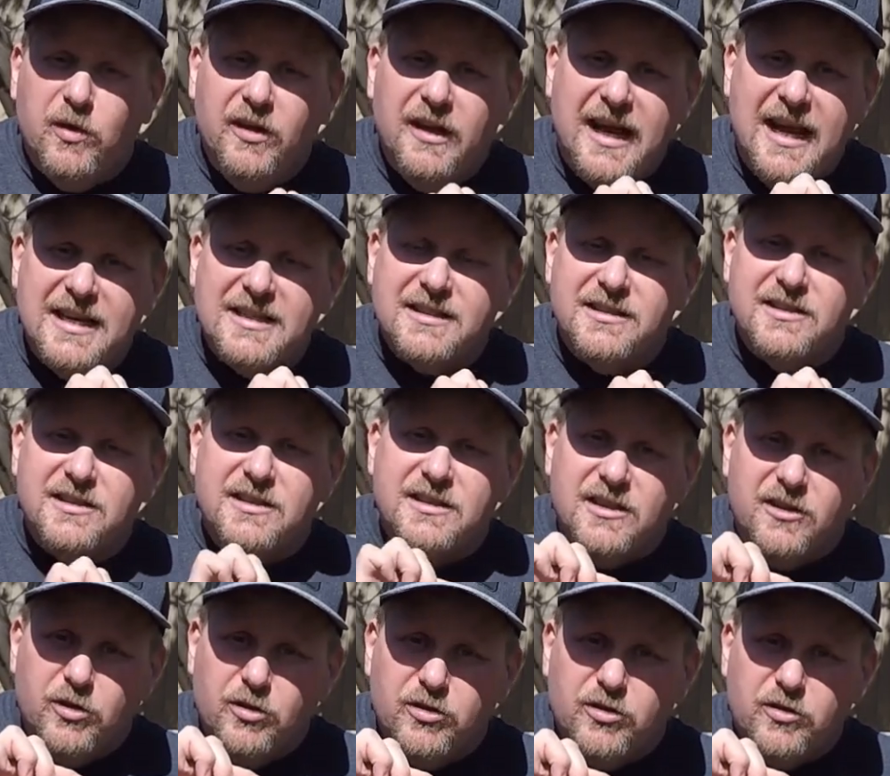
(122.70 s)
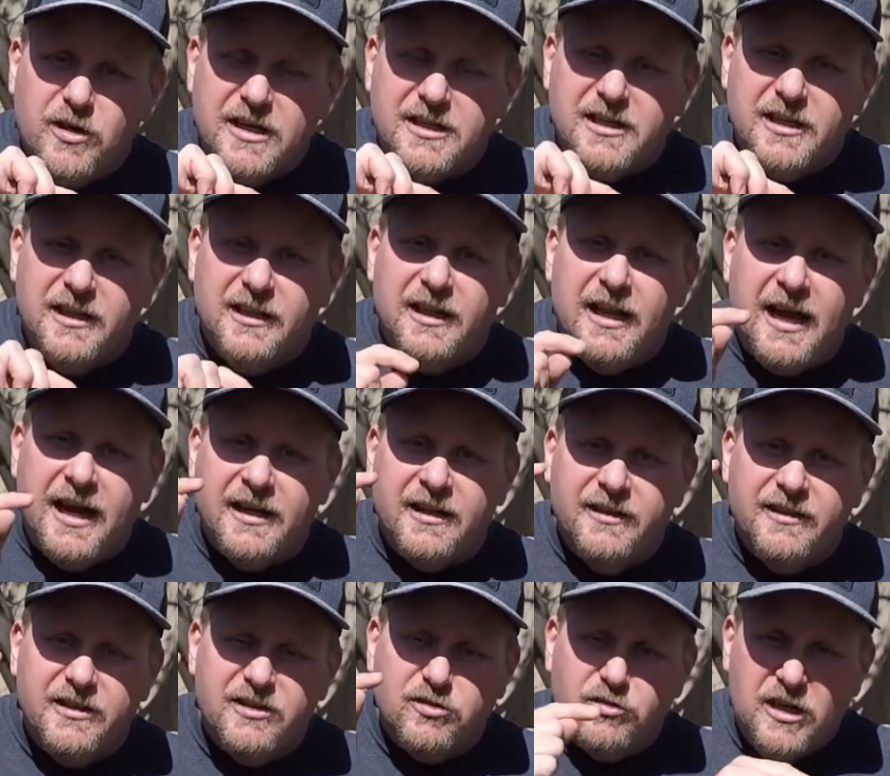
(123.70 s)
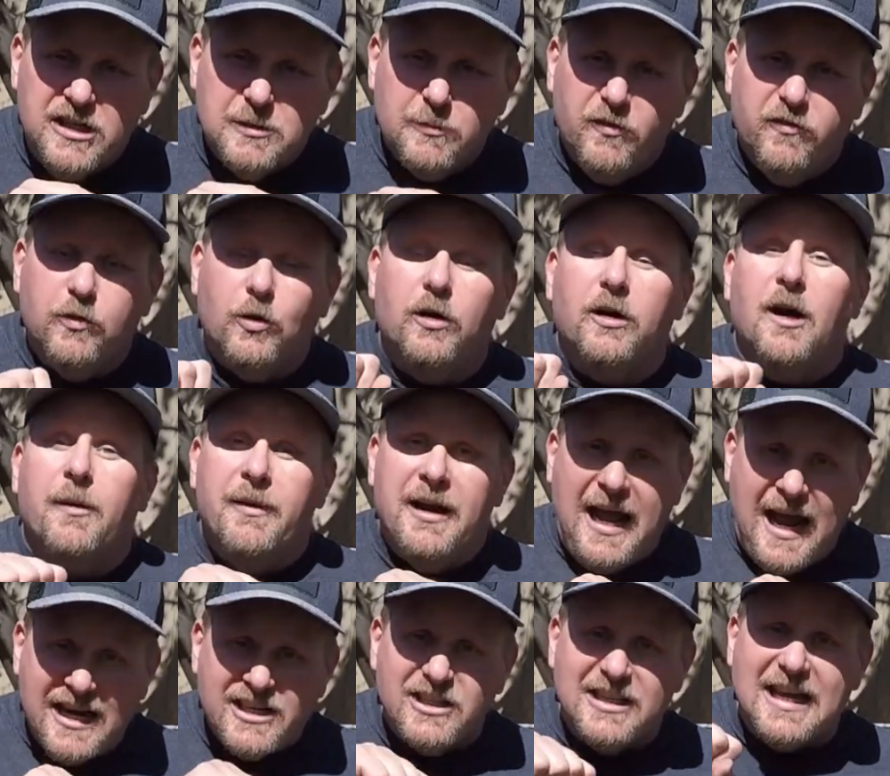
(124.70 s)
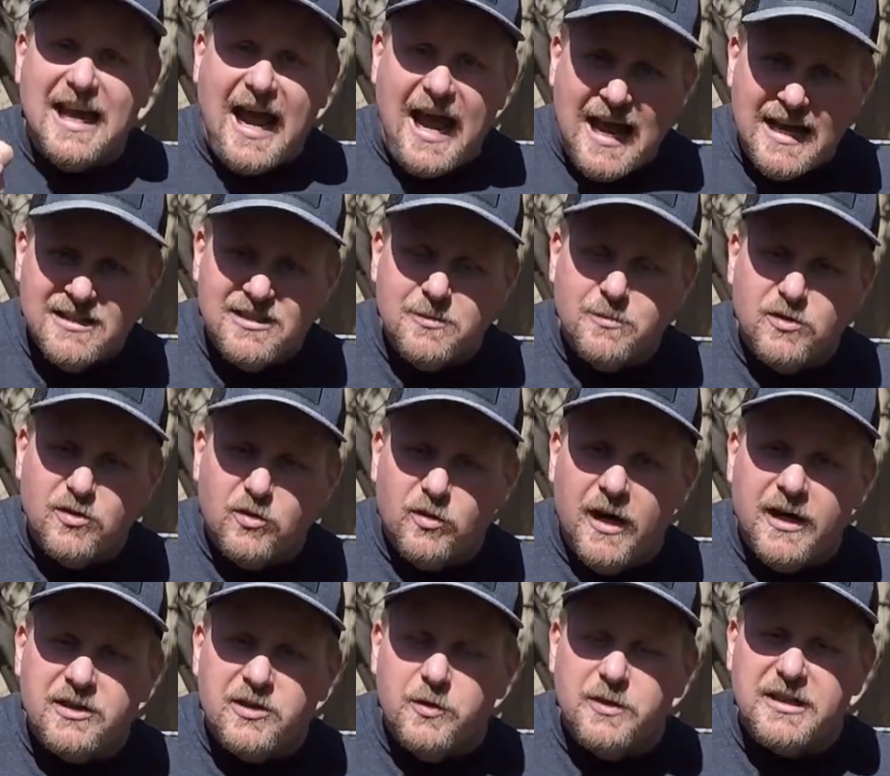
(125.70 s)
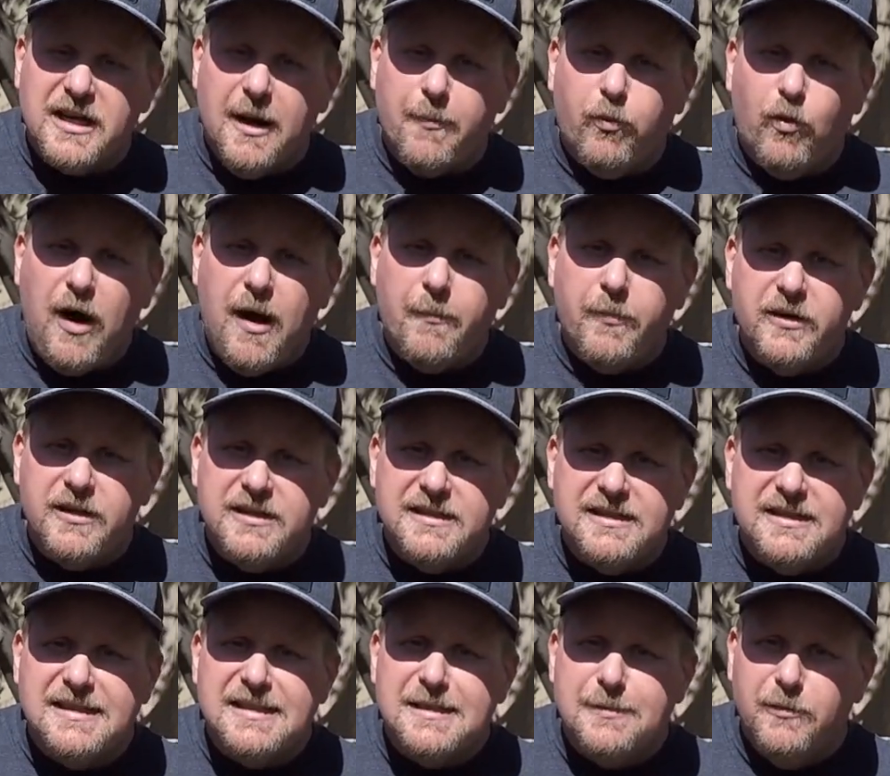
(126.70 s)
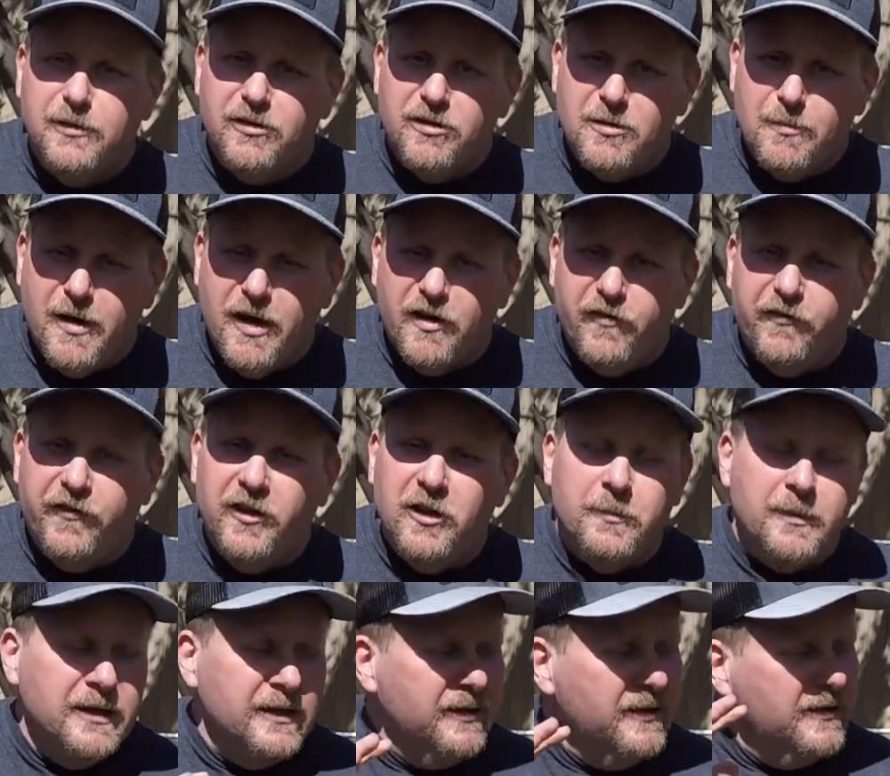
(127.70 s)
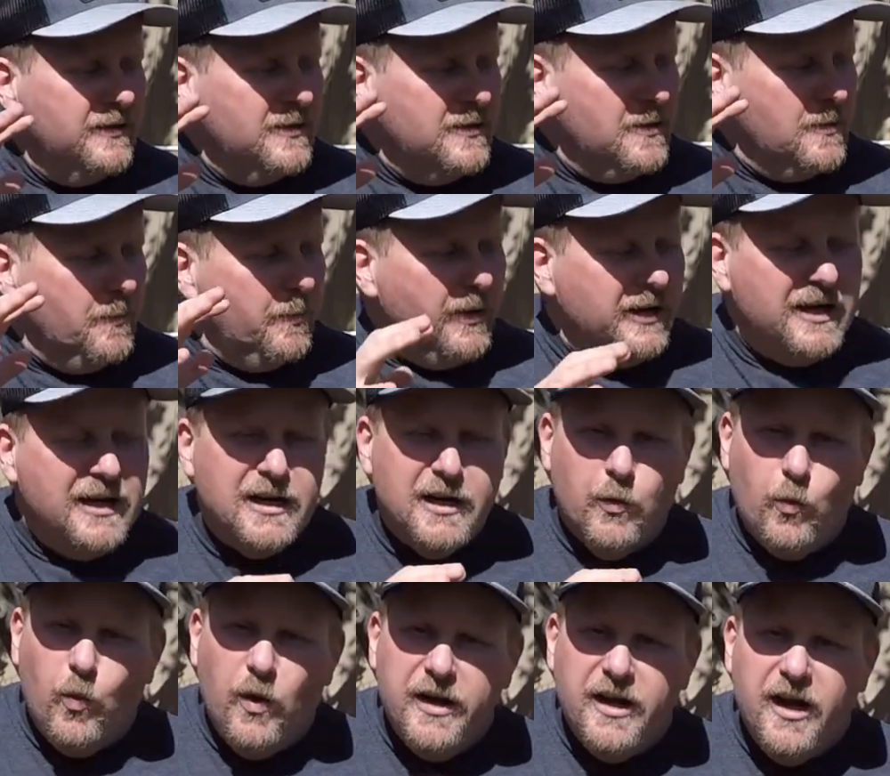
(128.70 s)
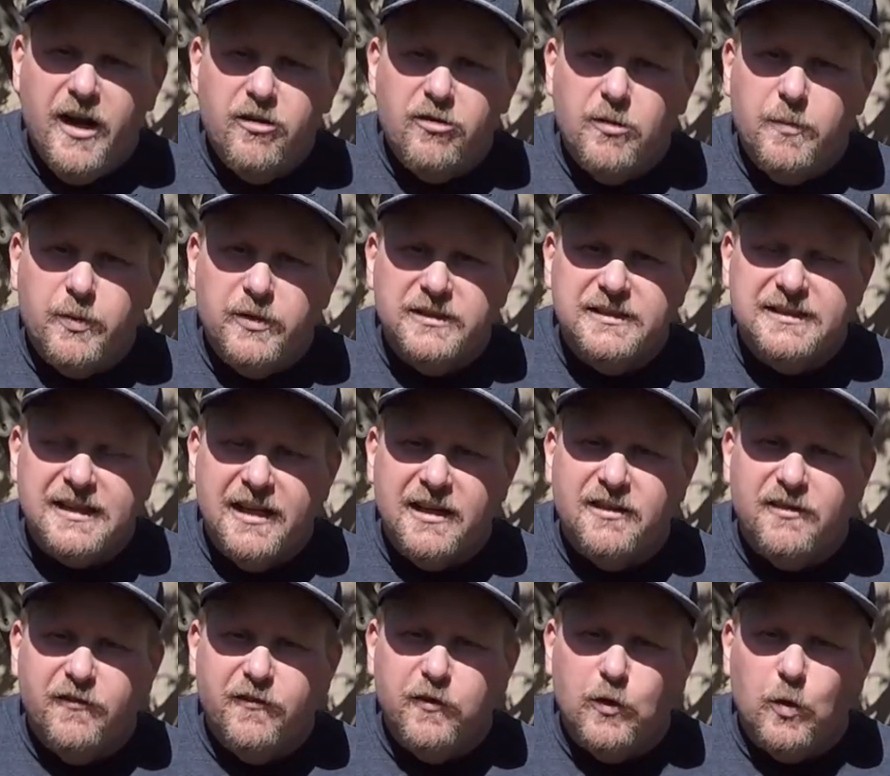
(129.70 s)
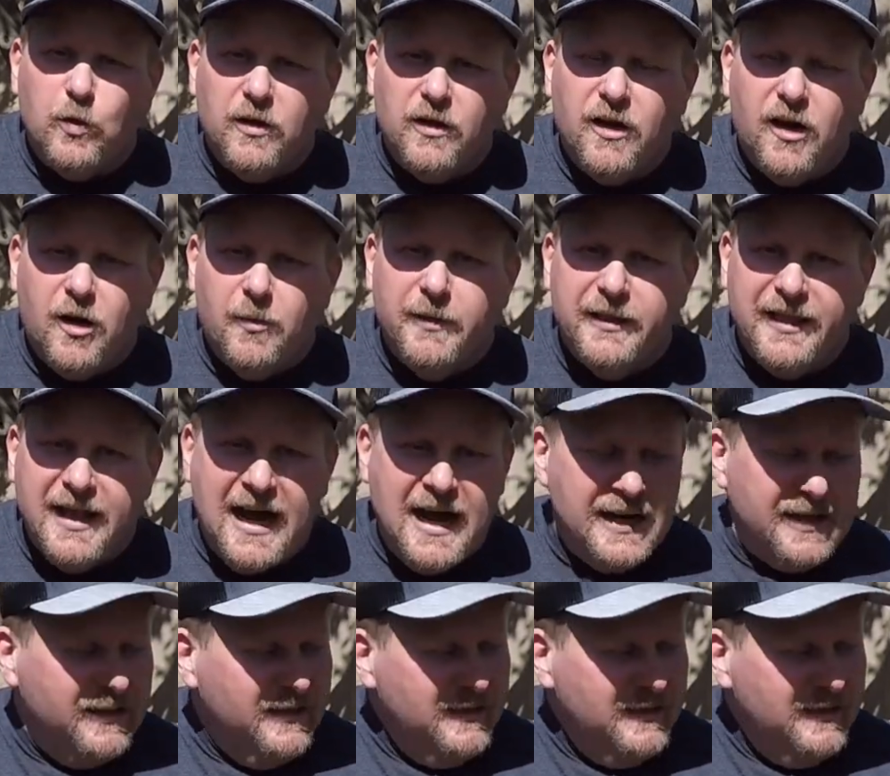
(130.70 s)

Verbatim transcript: has zero stretch to the line. The stretchable fluorocarbon actually has some stretch, so it's got properties similar to monofilament, but in a one hundred percent fluorocarbon line.